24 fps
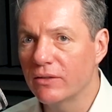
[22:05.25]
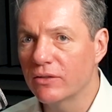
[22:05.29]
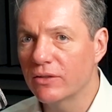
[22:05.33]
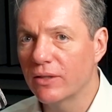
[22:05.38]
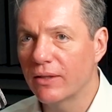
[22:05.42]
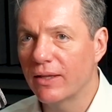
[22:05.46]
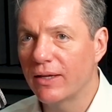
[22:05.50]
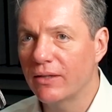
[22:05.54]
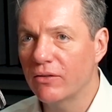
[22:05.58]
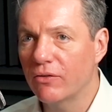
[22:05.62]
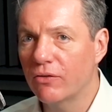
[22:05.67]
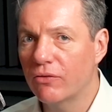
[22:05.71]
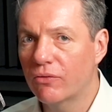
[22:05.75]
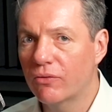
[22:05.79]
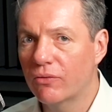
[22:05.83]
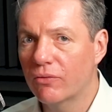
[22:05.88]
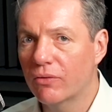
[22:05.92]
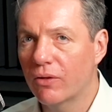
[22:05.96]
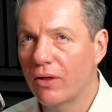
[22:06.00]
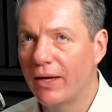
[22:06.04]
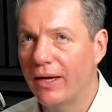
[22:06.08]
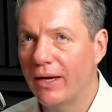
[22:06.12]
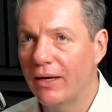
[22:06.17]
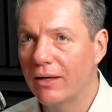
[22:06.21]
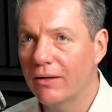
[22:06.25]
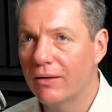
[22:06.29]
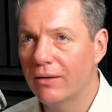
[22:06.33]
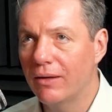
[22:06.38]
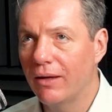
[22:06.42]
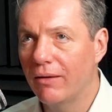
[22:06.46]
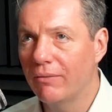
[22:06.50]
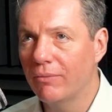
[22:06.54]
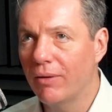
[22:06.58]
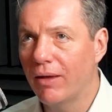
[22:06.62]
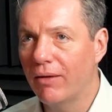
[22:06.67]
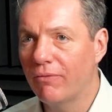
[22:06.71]
So that's like
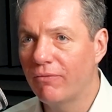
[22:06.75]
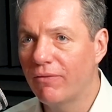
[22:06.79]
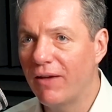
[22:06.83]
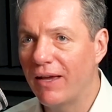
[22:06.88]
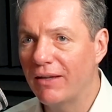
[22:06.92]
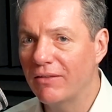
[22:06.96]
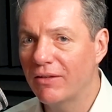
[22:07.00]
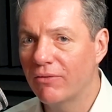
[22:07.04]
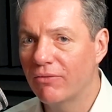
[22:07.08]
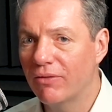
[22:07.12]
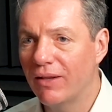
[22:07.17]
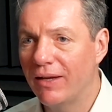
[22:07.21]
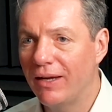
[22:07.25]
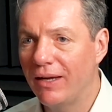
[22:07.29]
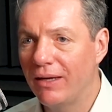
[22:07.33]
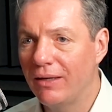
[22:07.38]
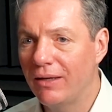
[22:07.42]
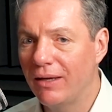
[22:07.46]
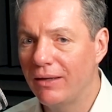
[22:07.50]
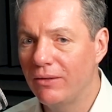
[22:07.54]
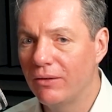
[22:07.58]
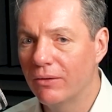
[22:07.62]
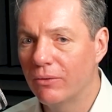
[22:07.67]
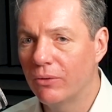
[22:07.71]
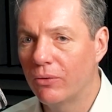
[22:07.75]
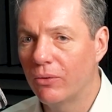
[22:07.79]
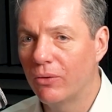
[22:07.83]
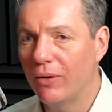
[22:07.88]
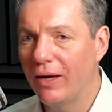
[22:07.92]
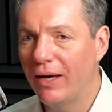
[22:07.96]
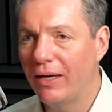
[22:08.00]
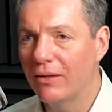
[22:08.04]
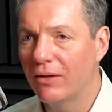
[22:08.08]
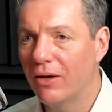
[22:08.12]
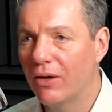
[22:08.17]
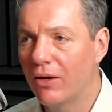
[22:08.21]
effectively you're
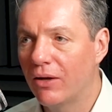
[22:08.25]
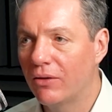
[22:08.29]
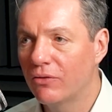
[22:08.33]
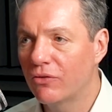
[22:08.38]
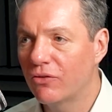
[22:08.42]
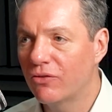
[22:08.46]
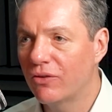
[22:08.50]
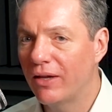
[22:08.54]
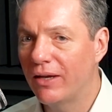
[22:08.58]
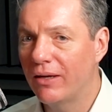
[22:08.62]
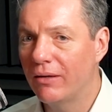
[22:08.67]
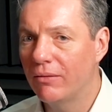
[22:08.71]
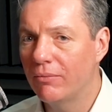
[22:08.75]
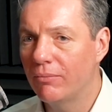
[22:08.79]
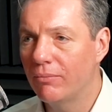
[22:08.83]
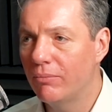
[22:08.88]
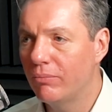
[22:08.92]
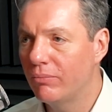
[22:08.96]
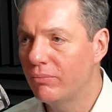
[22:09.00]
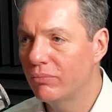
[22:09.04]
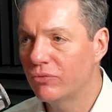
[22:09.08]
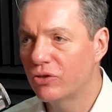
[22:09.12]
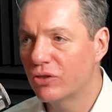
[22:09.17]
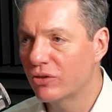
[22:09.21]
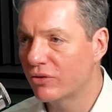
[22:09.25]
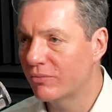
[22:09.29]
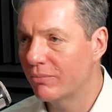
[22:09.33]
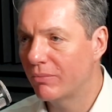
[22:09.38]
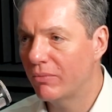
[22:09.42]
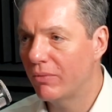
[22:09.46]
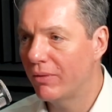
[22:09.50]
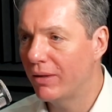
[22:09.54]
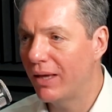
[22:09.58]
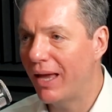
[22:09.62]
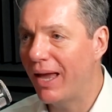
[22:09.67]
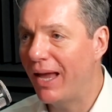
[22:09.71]
enhancing just
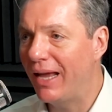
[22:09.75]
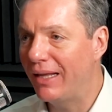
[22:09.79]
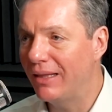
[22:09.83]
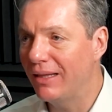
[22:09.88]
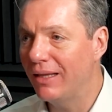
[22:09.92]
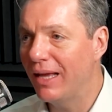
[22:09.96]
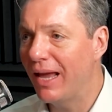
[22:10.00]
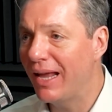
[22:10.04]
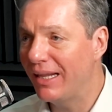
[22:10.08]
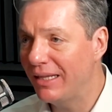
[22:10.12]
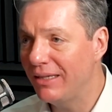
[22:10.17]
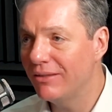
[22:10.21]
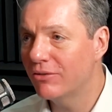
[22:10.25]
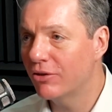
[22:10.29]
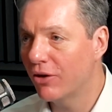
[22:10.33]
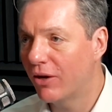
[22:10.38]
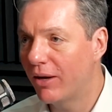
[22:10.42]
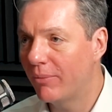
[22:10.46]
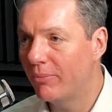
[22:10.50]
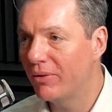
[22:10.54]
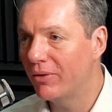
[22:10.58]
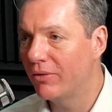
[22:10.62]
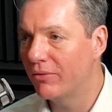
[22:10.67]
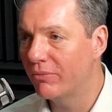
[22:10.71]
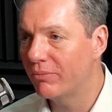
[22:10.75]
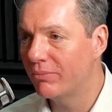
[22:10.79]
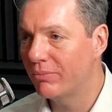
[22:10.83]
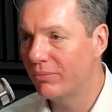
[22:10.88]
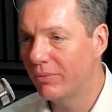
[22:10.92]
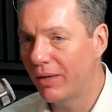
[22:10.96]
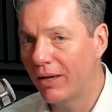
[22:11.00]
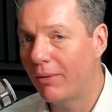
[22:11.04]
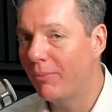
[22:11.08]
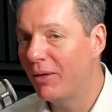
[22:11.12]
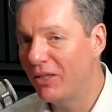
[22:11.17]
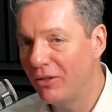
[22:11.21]
any type of.
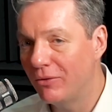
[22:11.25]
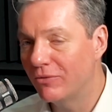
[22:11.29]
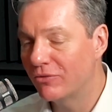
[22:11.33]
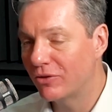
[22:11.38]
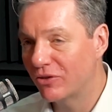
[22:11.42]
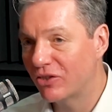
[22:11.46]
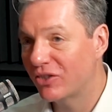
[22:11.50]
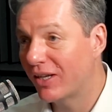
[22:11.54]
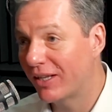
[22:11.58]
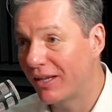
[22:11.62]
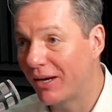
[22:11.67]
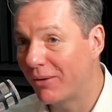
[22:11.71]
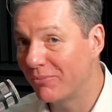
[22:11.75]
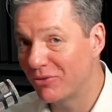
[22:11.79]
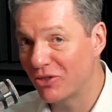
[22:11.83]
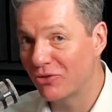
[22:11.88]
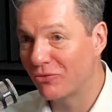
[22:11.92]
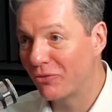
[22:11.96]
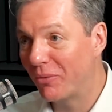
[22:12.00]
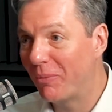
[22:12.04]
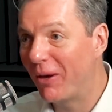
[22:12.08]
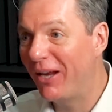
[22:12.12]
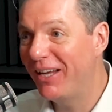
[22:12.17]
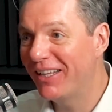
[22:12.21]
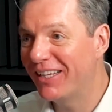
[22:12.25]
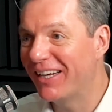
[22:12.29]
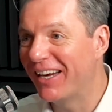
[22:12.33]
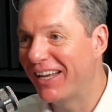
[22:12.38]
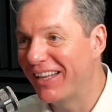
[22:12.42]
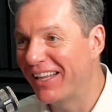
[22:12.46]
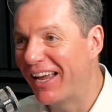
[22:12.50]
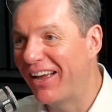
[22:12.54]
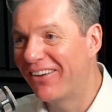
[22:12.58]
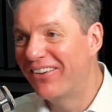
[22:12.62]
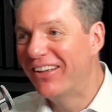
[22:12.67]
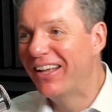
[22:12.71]
I mean, you've just said it. I'm just repeating it
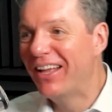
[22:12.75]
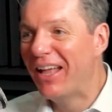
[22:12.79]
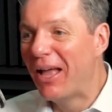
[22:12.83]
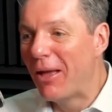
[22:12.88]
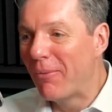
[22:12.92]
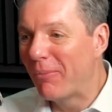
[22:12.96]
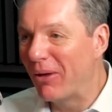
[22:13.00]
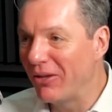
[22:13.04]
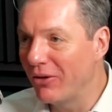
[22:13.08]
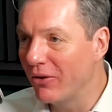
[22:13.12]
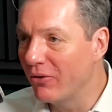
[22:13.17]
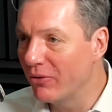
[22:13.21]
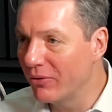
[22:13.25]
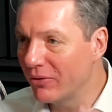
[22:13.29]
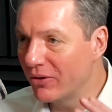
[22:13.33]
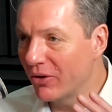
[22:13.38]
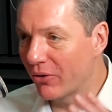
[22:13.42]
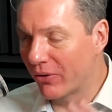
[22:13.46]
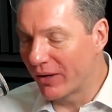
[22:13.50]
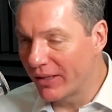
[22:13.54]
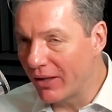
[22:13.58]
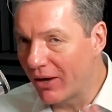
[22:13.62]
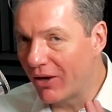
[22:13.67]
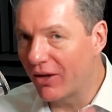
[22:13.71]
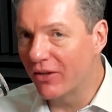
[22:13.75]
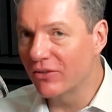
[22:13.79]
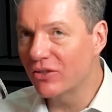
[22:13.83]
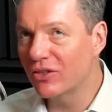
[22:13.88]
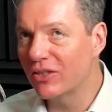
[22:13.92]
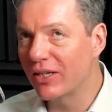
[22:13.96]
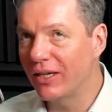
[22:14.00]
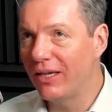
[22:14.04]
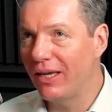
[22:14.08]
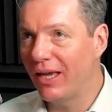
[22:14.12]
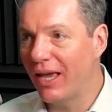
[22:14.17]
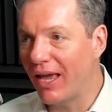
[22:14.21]
now. But you're
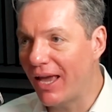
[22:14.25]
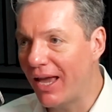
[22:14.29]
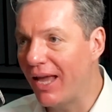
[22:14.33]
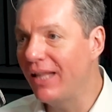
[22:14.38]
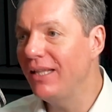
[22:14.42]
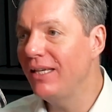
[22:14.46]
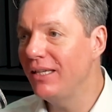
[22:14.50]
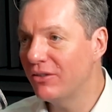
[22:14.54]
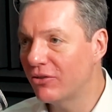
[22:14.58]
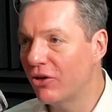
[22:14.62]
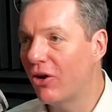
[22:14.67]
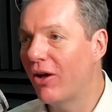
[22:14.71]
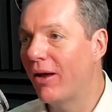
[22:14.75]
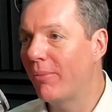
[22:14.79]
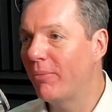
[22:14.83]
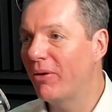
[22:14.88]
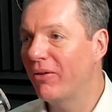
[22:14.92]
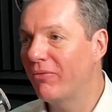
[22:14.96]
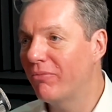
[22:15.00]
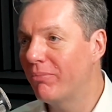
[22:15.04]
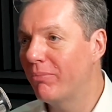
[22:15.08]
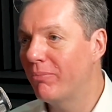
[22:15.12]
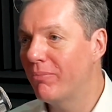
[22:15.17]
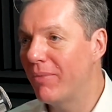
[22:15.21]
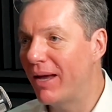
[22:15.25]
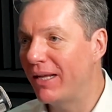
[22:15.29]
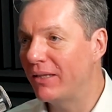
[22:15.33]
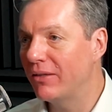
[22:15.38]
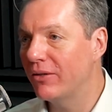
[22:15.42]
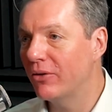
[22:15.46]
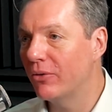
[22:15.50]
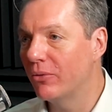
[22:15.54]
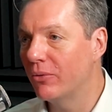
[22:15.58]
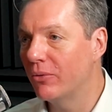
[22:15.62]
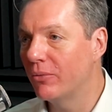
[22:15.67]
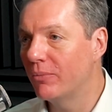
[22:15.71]
enhancing any type of
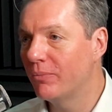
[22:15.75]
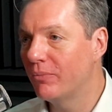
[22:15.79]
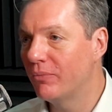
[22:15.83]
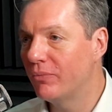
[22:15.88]
medical